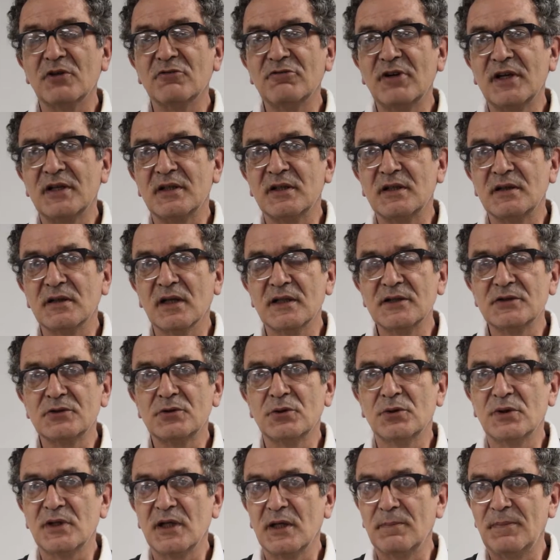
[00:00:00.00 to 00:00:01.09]
to recognise,
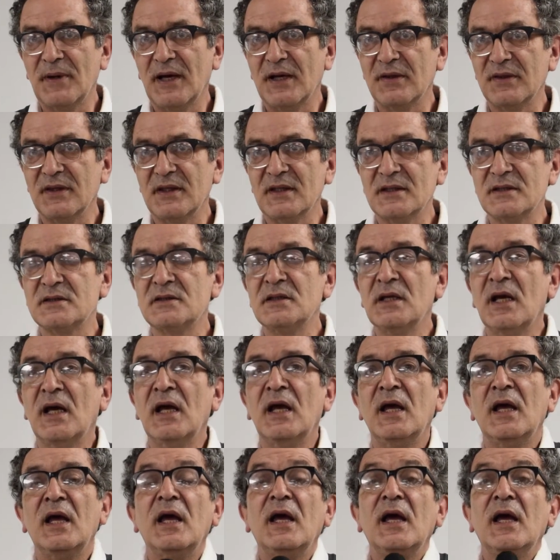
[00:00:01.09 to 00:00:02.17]
talking about this,
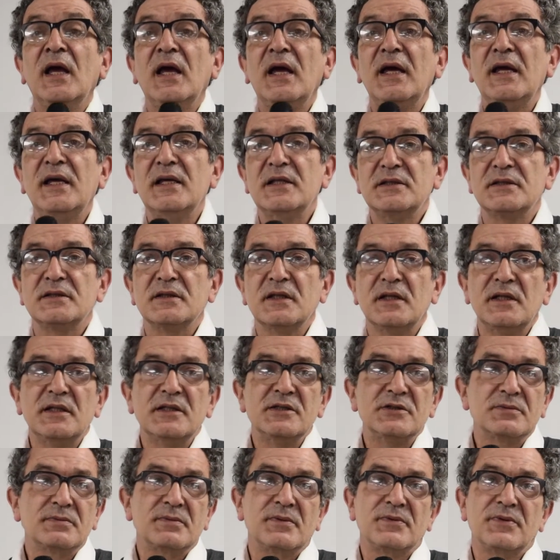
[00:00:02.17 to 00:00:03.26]
is
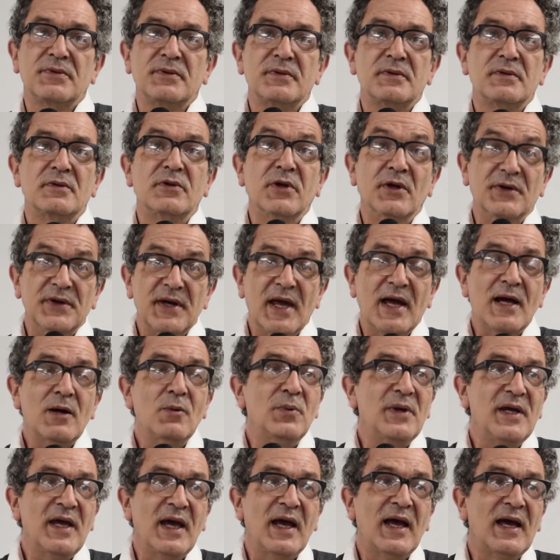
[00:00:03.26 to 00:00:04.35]
that now
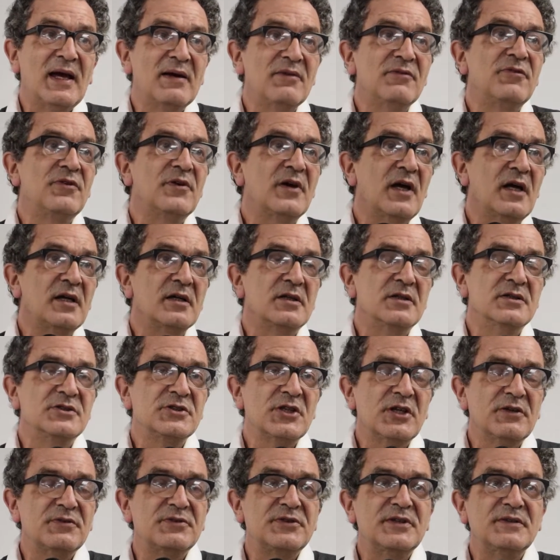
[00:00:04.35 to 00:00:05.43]
we have a
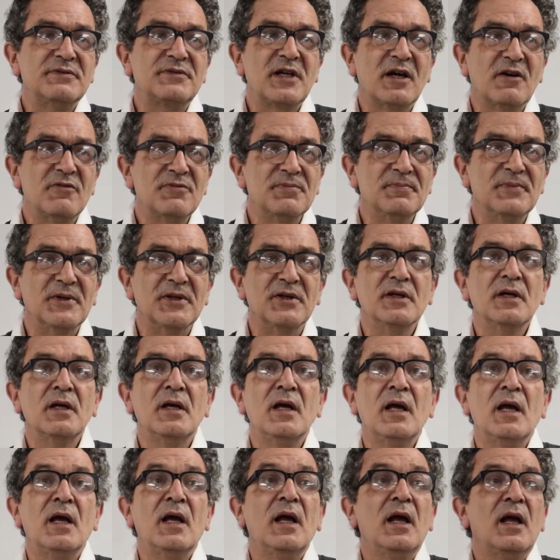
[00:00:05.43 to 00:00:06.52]
Conservative government
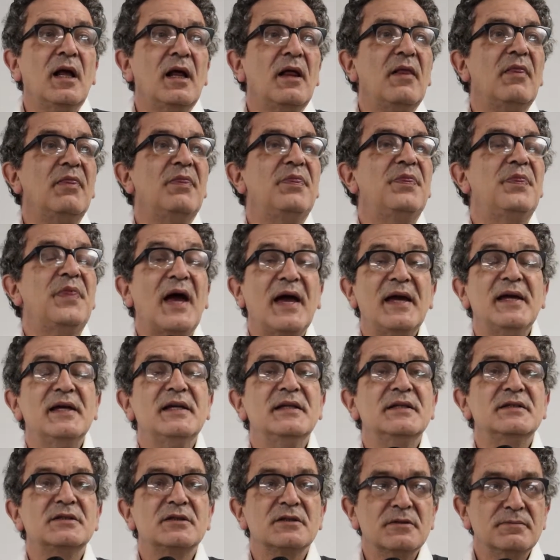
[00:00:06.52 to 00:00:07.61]
that
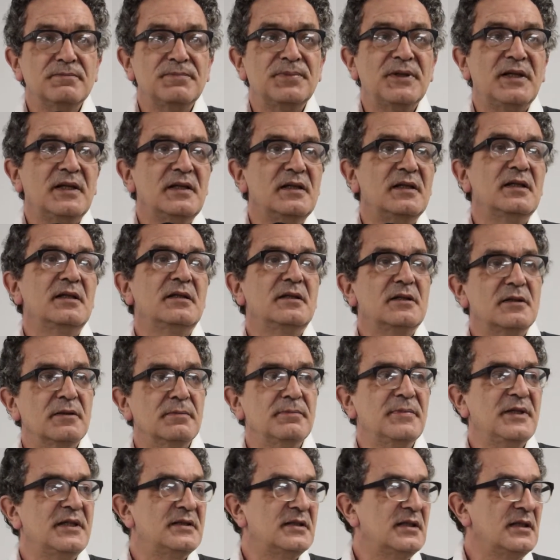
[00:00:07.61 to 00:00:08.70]
is completely
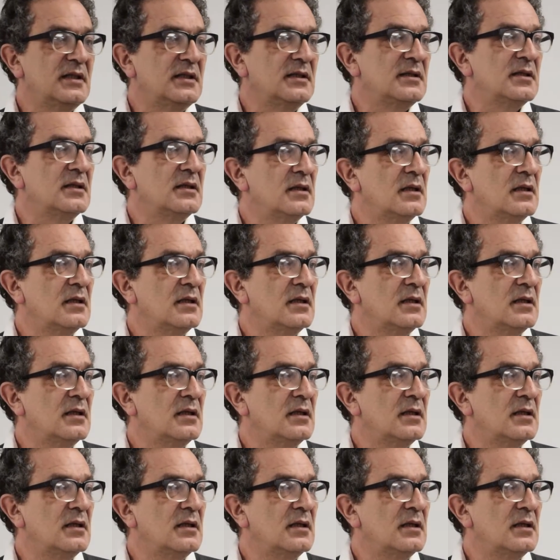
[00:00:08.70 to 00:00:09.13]
committed